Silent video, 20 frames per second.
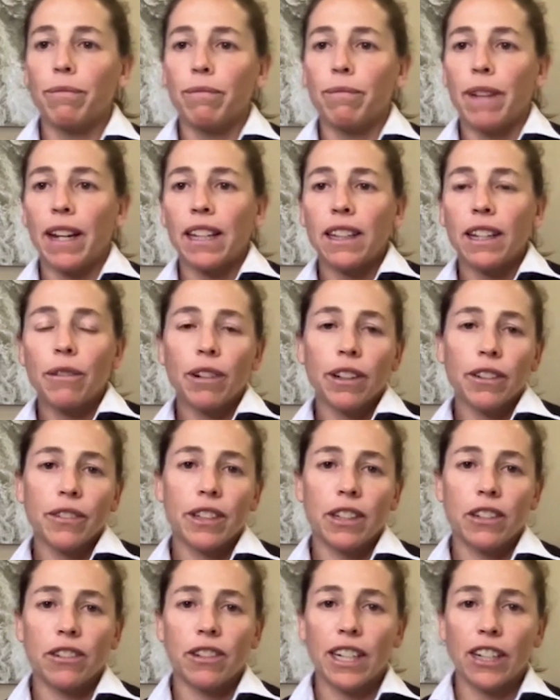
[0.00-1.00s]
mainly work for
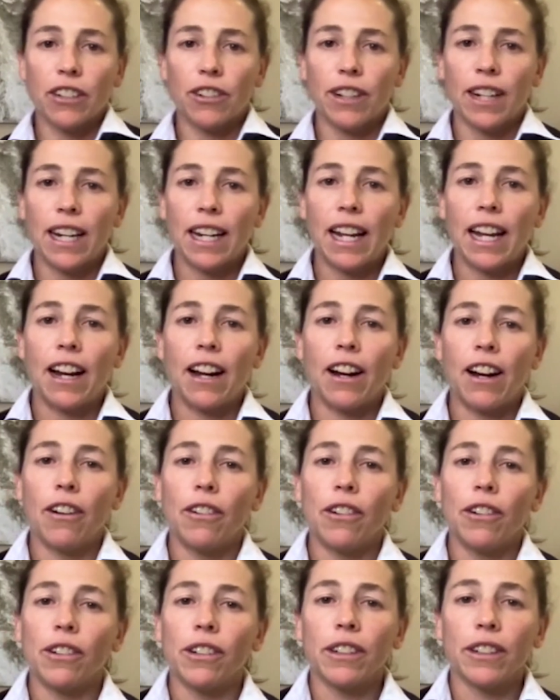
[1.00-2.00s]
the drug trade
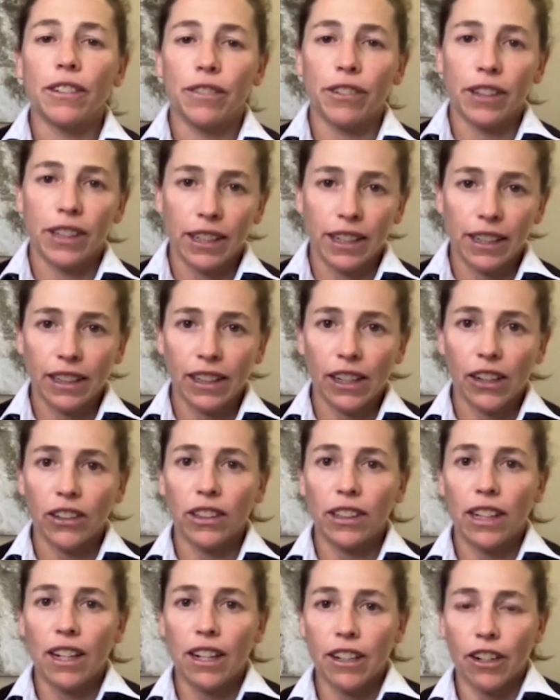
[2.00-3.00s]
now or for the
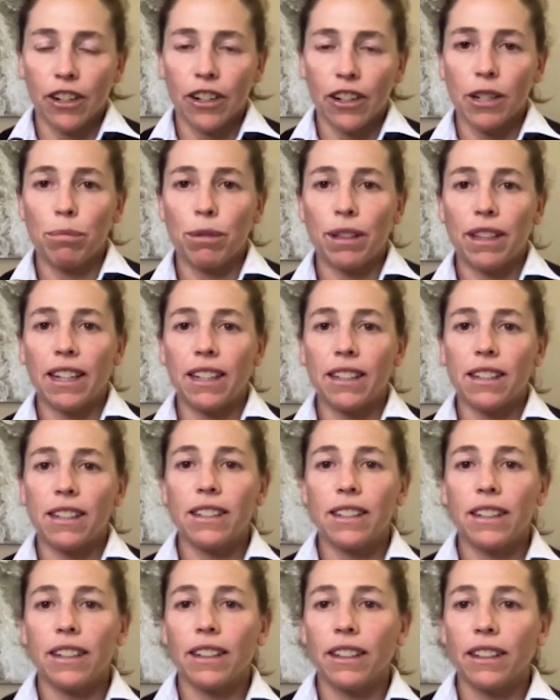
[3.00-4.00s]
illegal loggers, but they
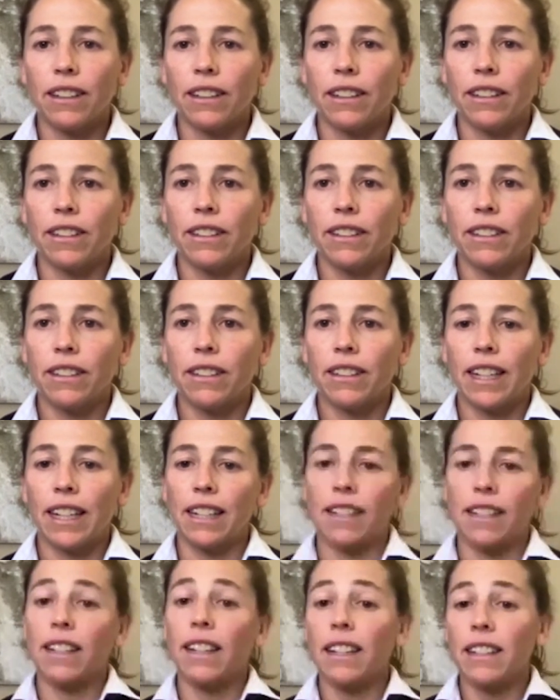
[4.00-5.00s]
still
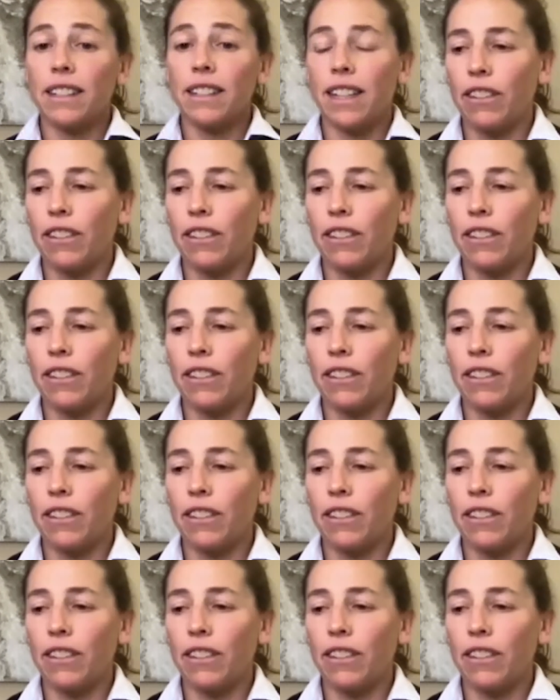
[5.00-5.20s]
exist.